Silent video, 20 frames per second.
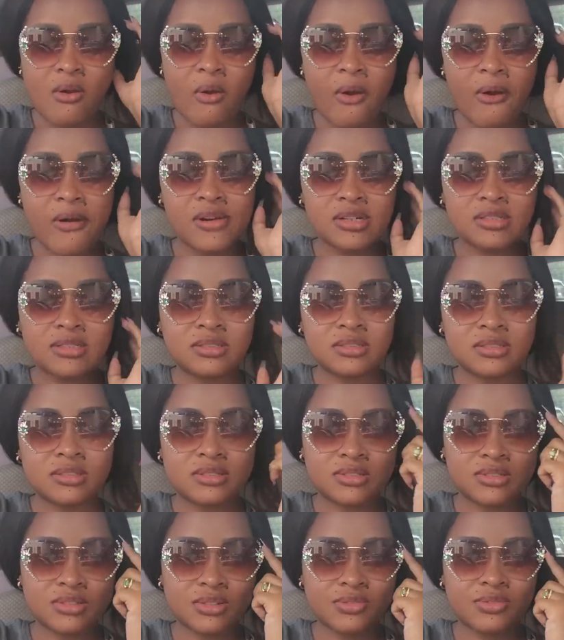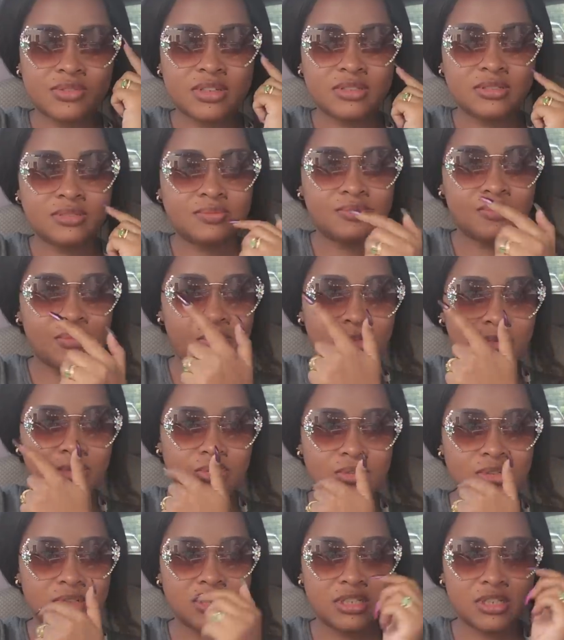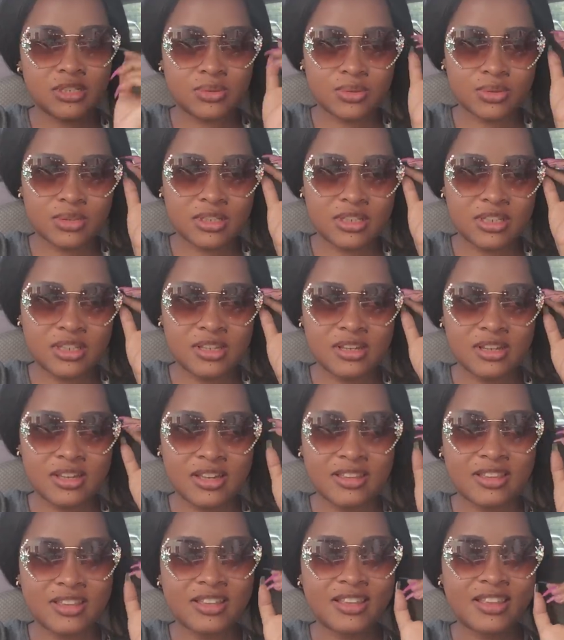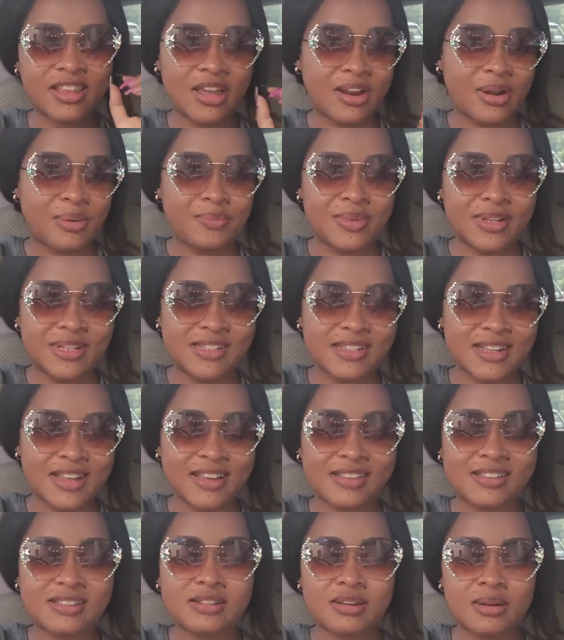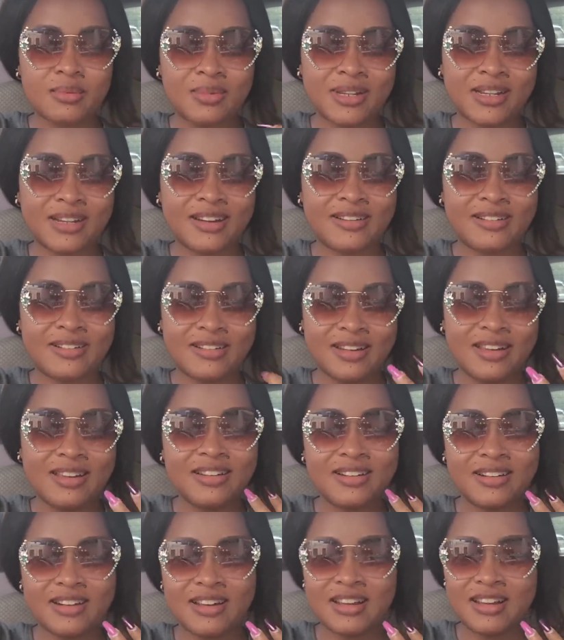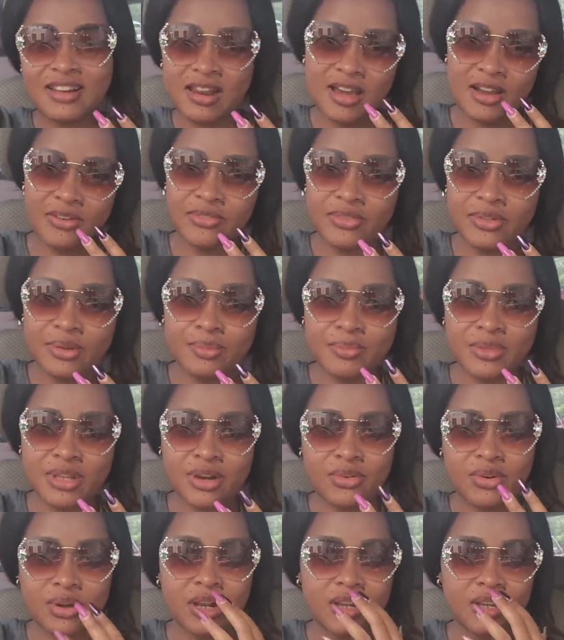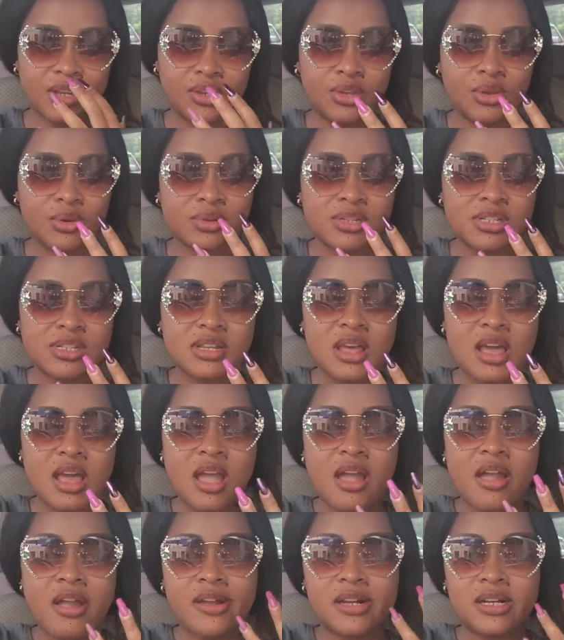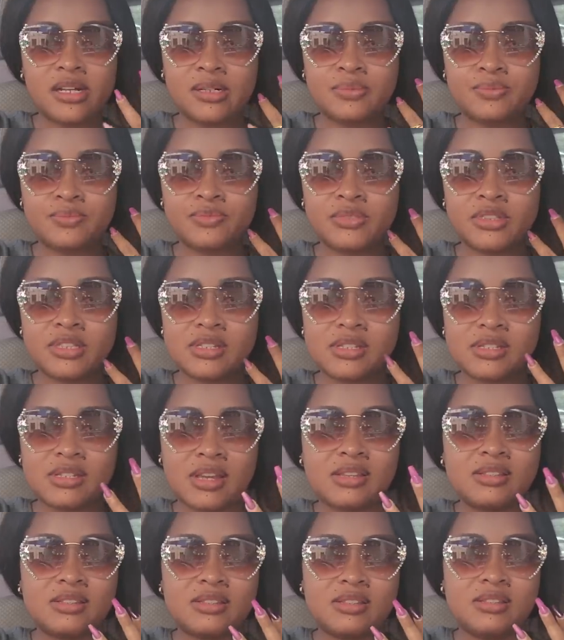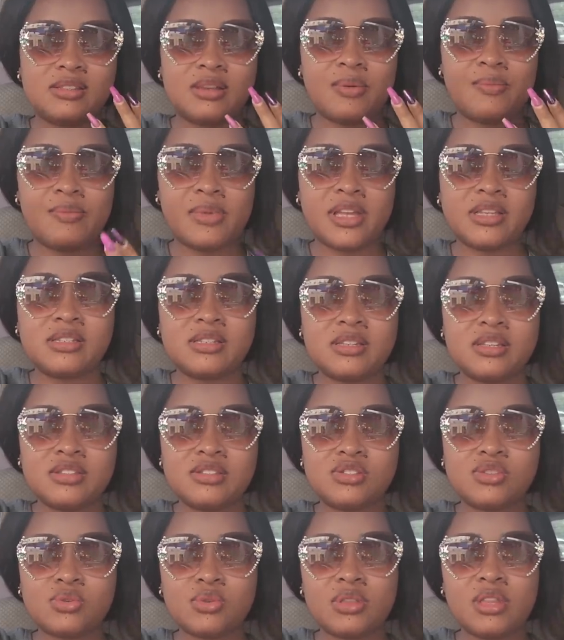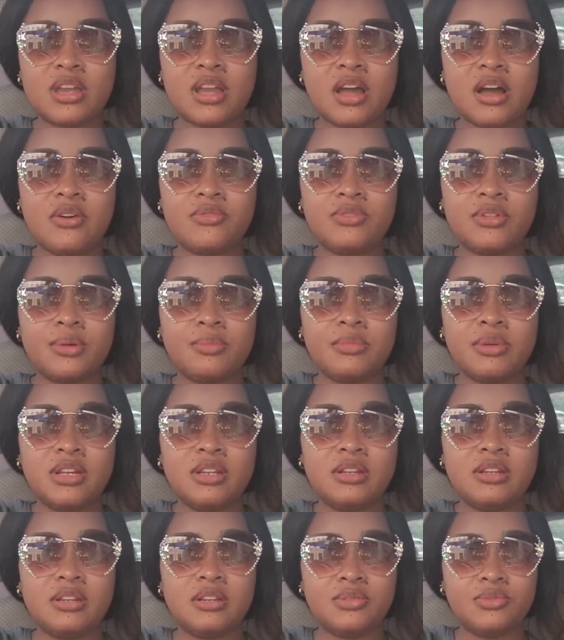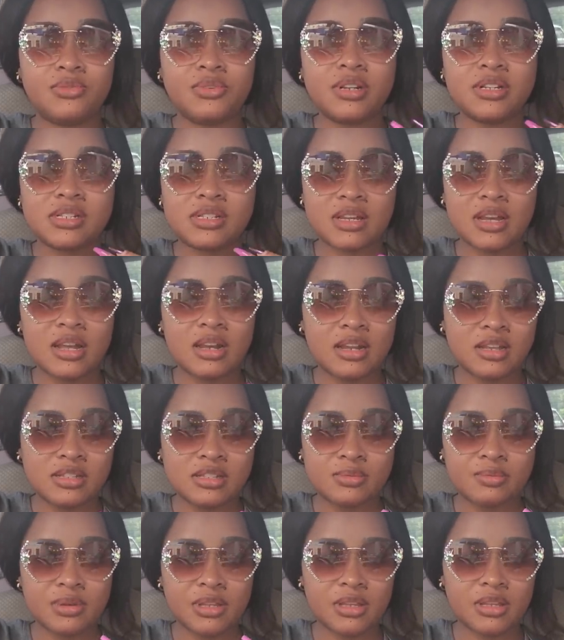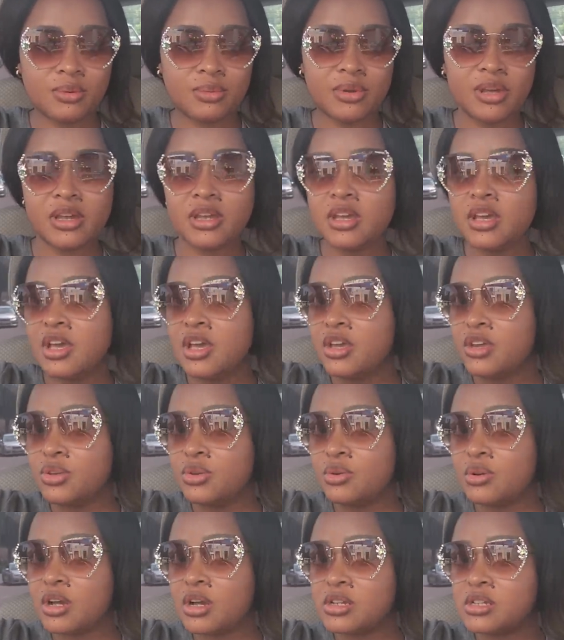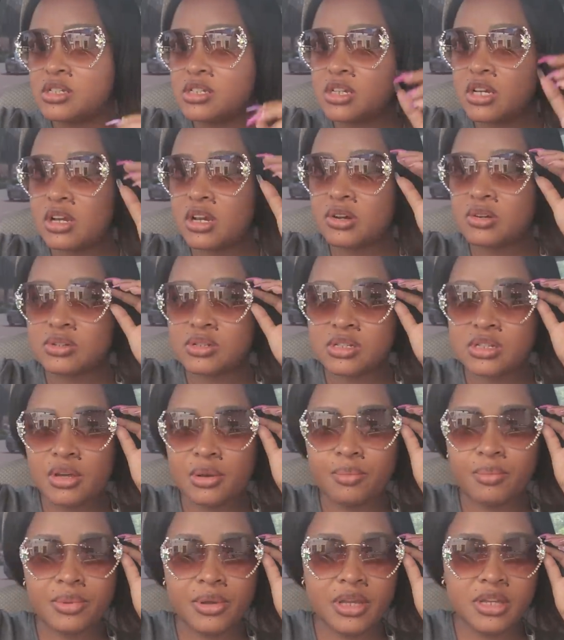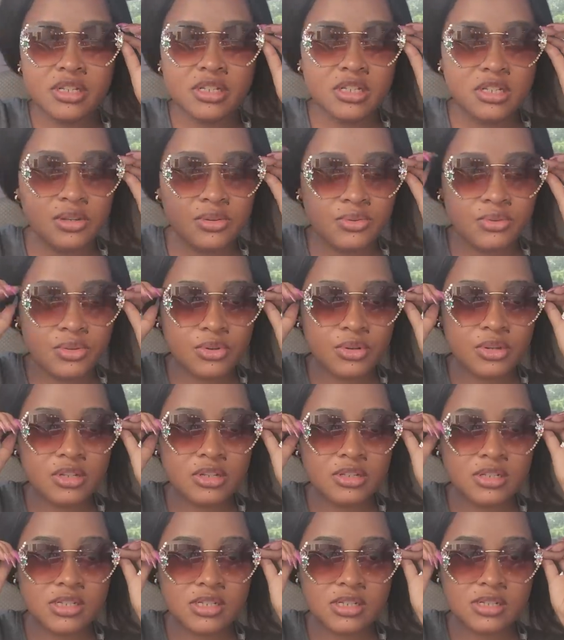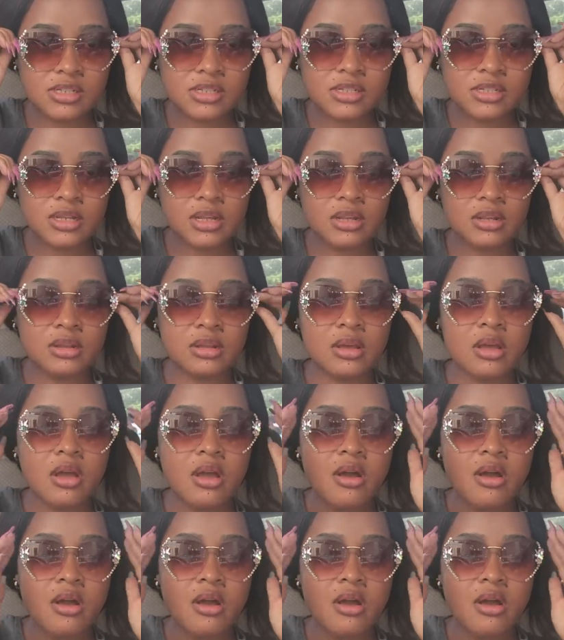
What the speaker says: because of the whole deco thing. I think they're a bit extra, but I really really love them. They're really cute. The size is amazing. So they have them in different colors, by the way. You can check out their page if you're interested.